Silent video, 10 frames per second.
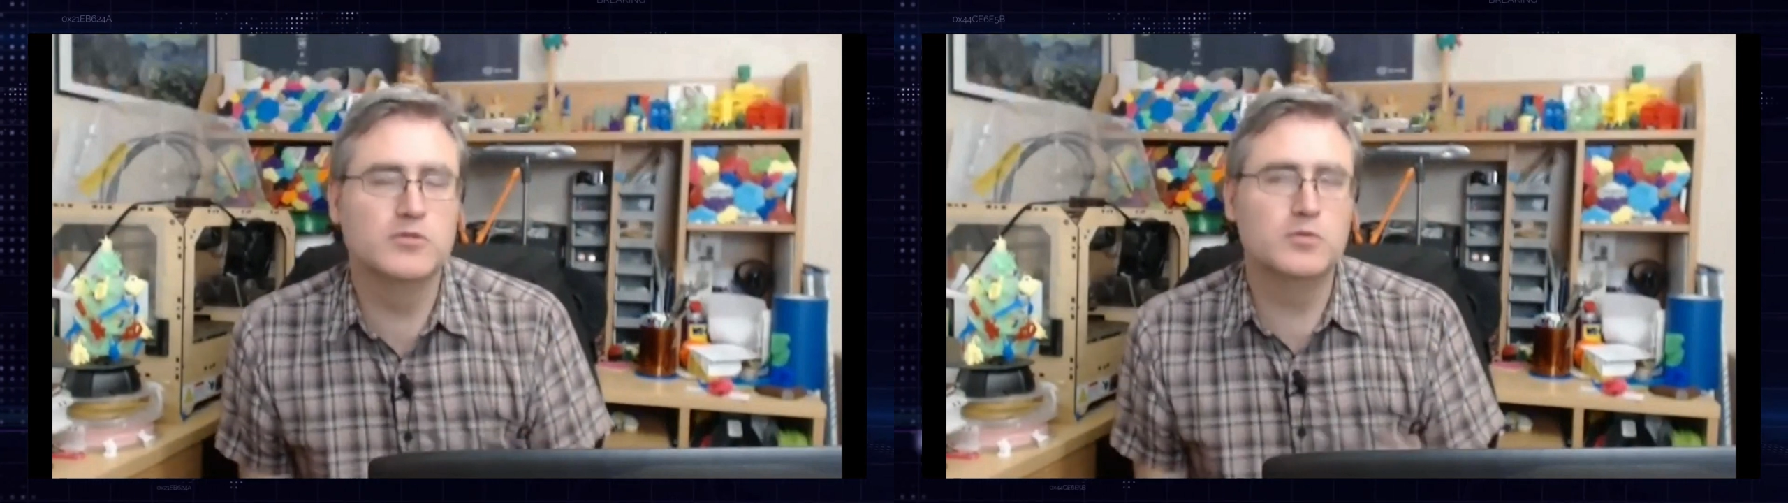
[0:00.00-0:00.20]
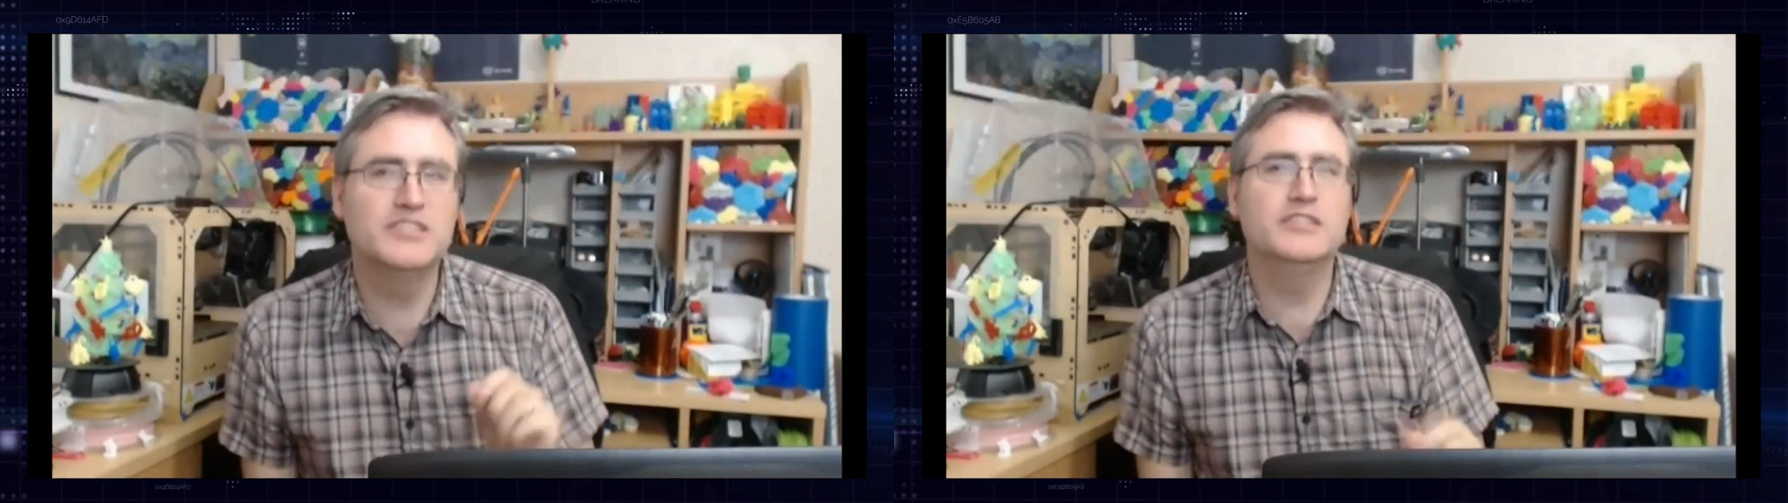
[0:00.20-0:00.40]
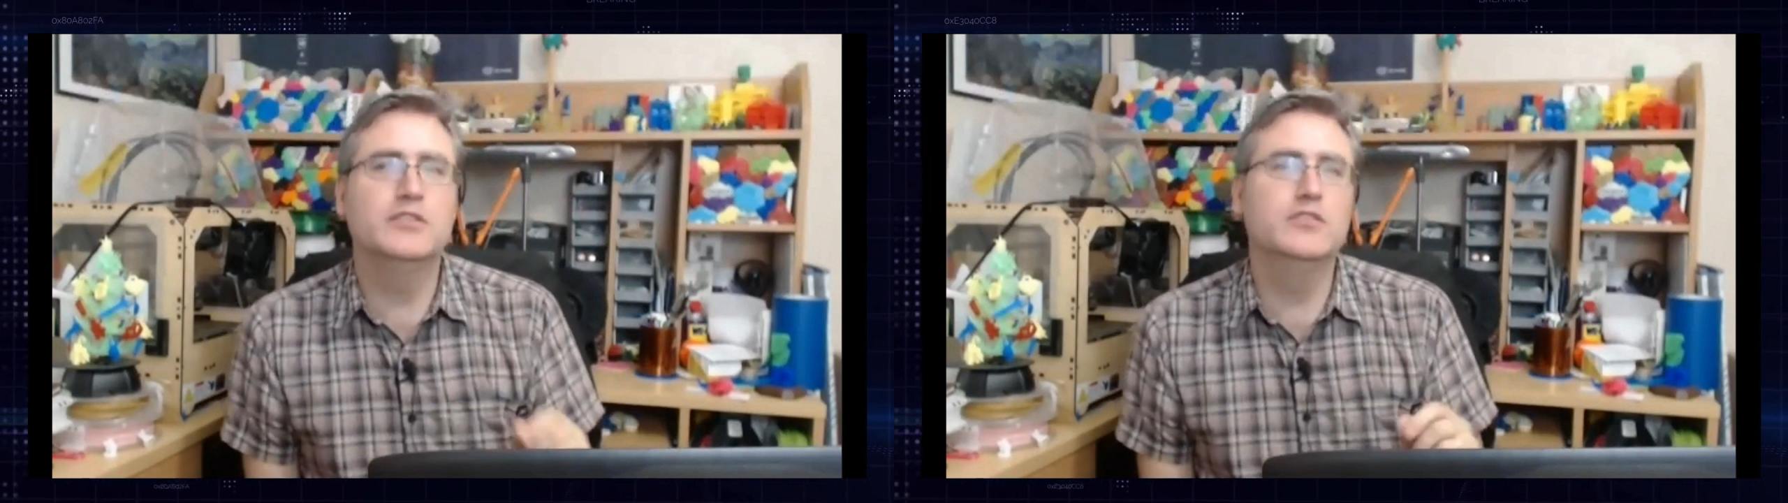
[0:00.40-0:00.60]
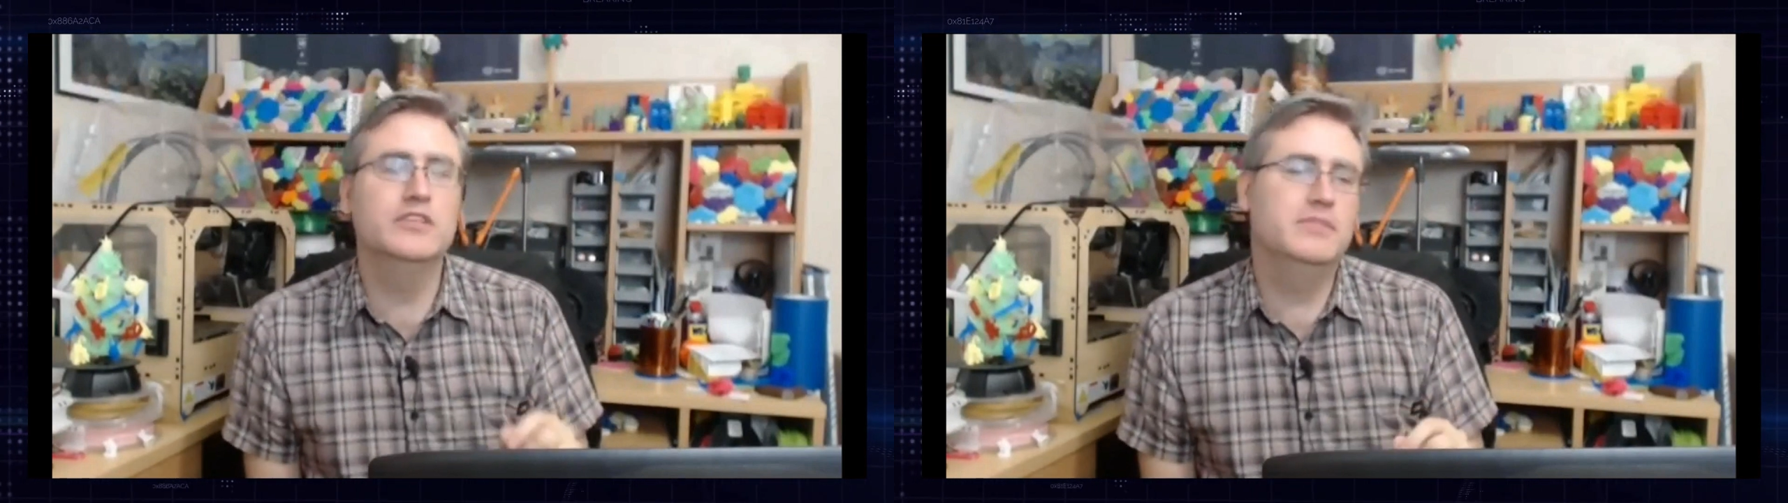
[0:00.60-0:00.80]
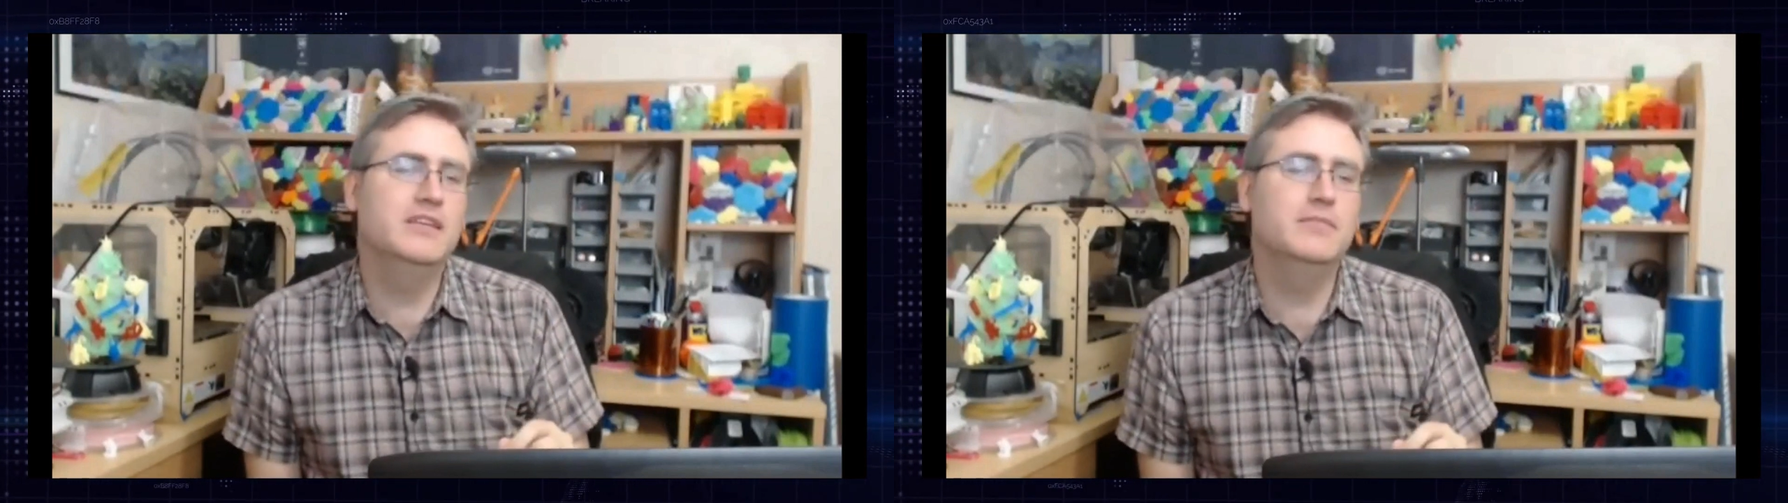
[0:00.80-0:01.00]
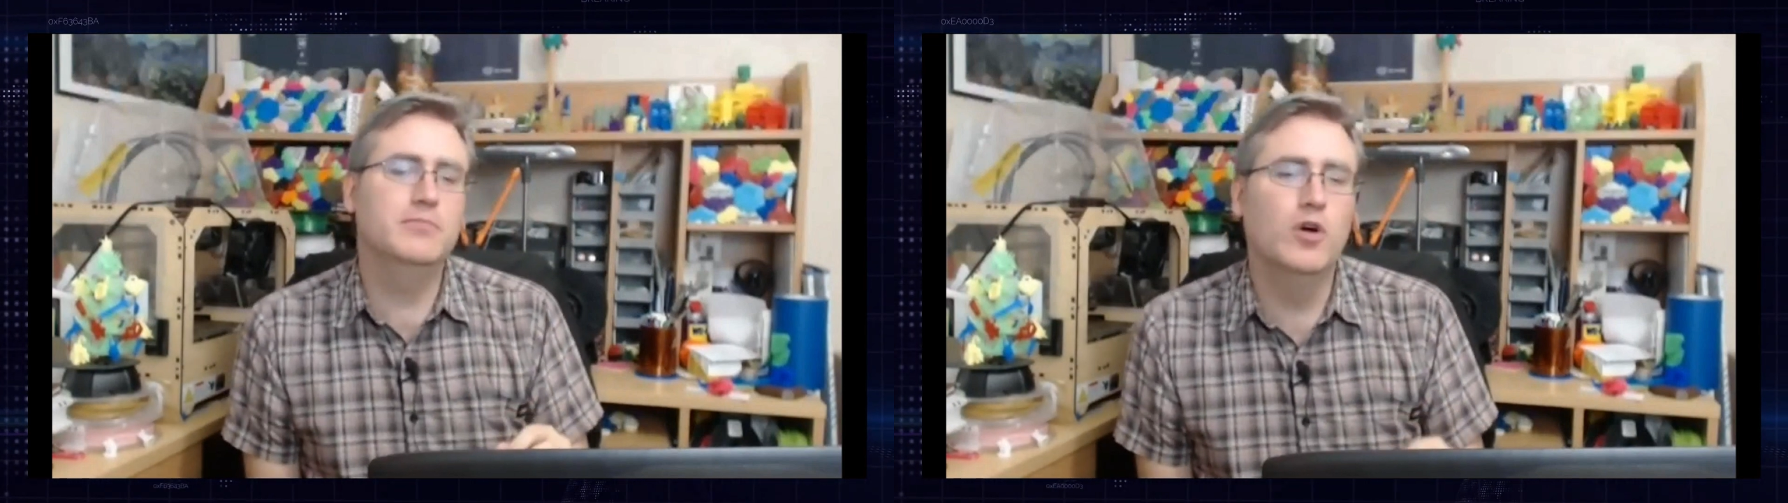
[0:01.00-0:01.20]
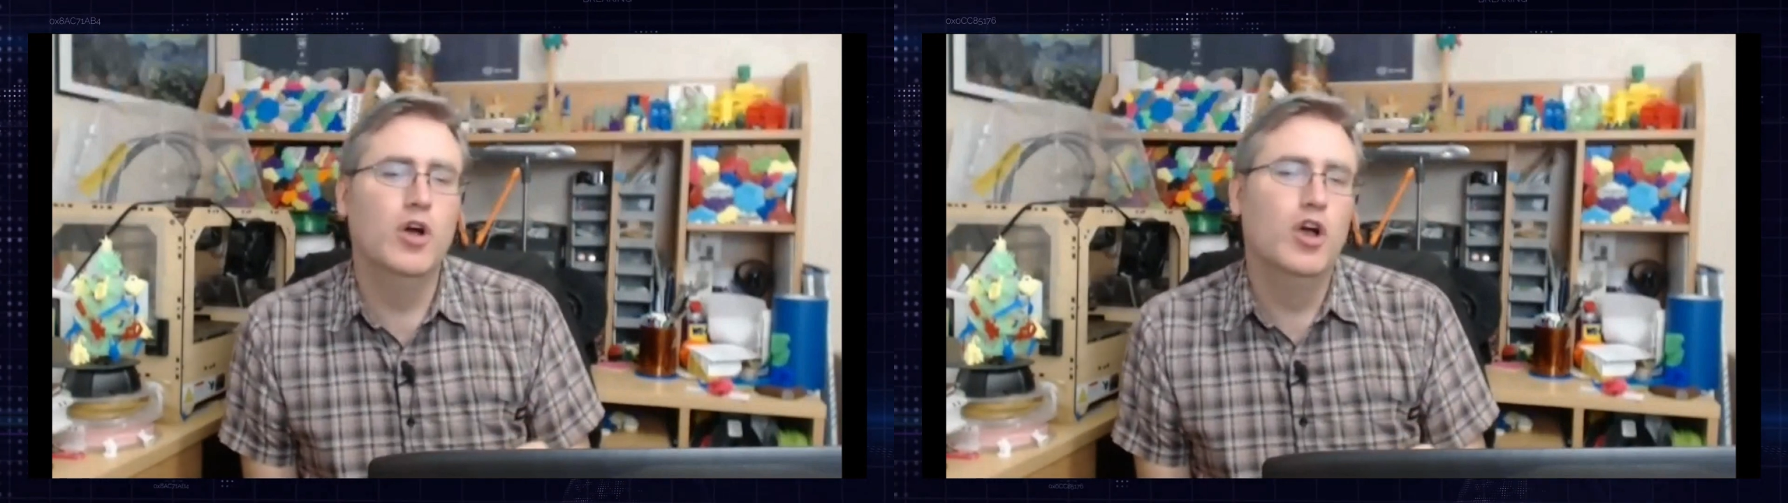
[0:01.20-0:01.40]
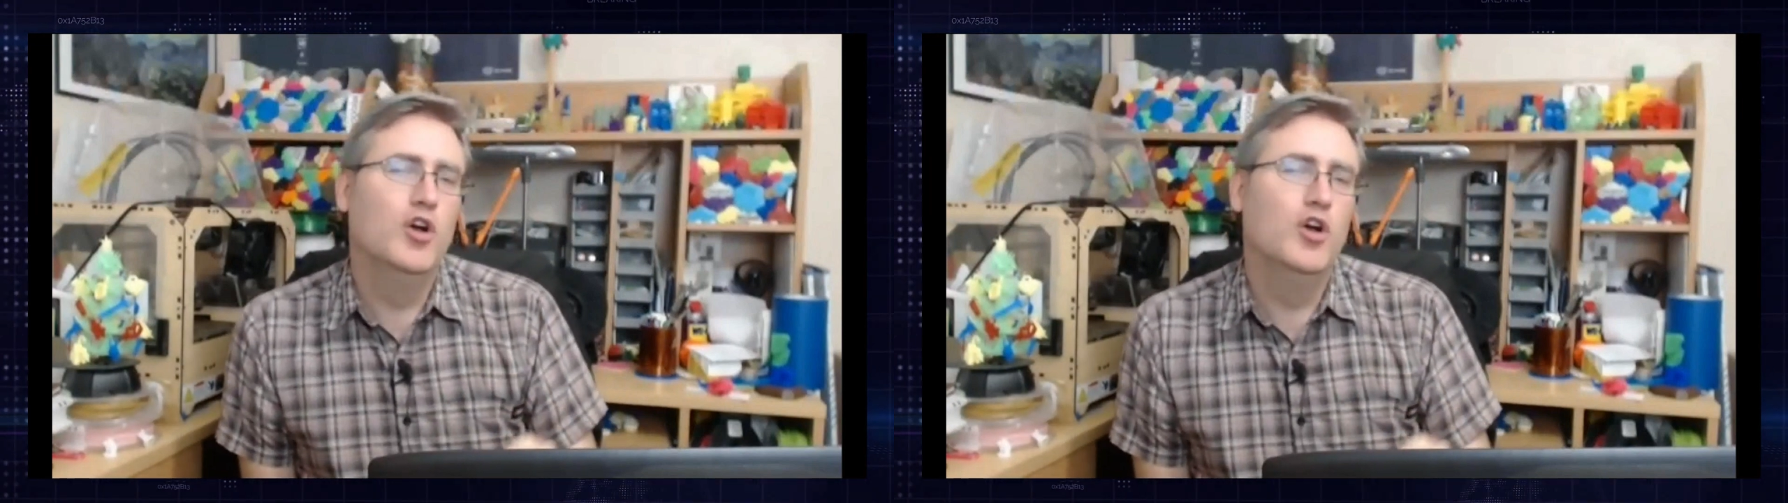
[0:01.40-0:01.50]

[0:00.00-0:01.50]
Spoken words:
We still need people